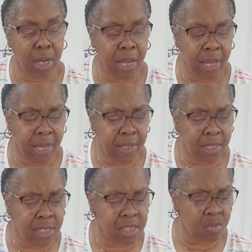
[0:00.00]
and
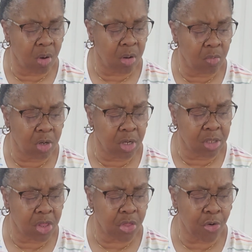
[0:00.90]
this one
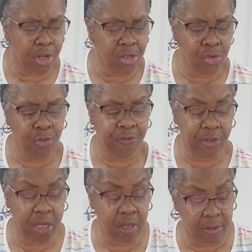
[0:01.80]
was 32
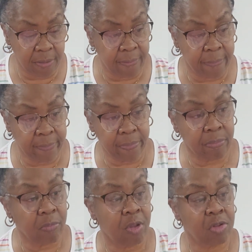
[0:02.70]
feet.
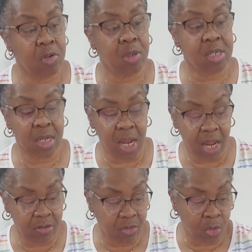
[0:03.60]
So it's a
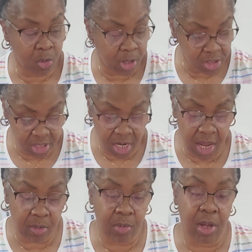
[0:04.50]
lot of orange in
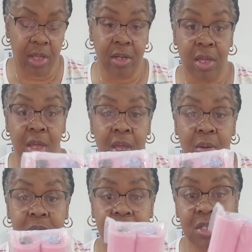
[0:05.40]
that one.
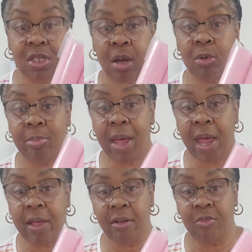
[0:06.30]
It was a double
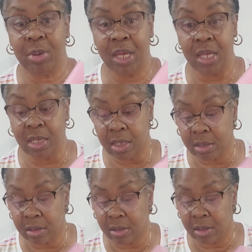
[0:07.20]
pack of pink,
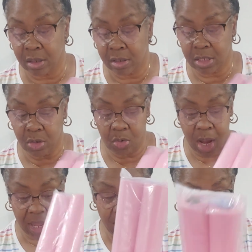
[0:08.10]
so
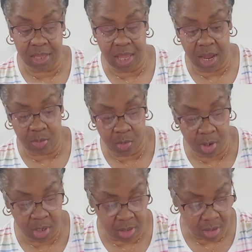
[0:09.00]
I got that
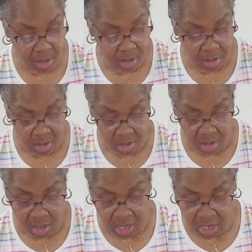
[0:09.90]
one.
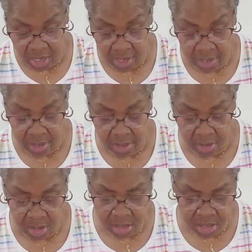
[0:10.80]

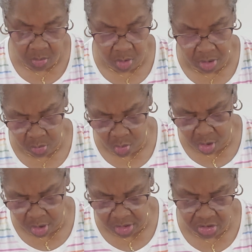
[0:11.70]
And this one
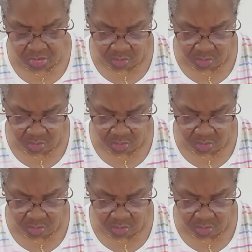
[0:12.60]
was